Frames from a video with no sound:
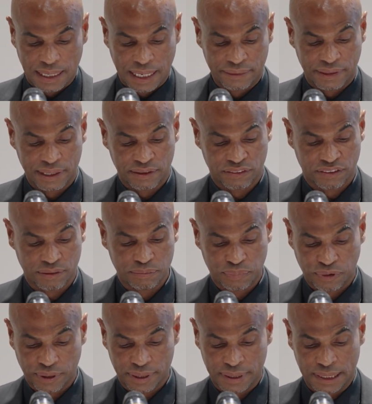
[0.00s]
I think it's
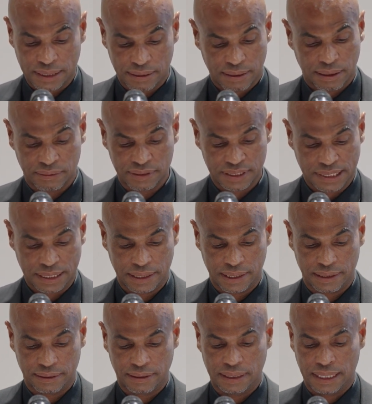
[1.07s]
important,
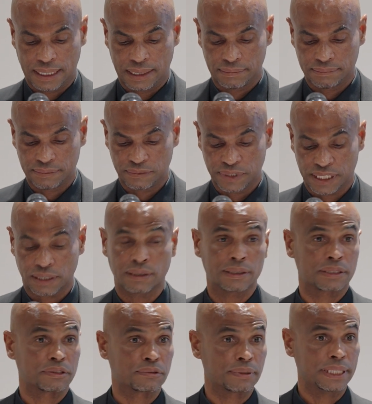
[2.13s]
obviously, we can
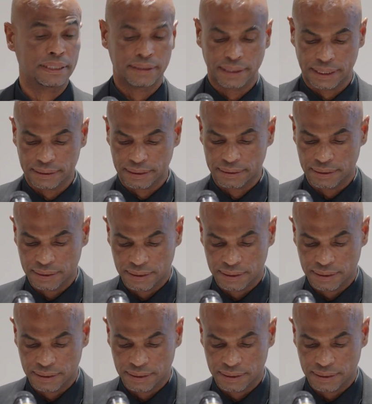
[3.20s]
all agree that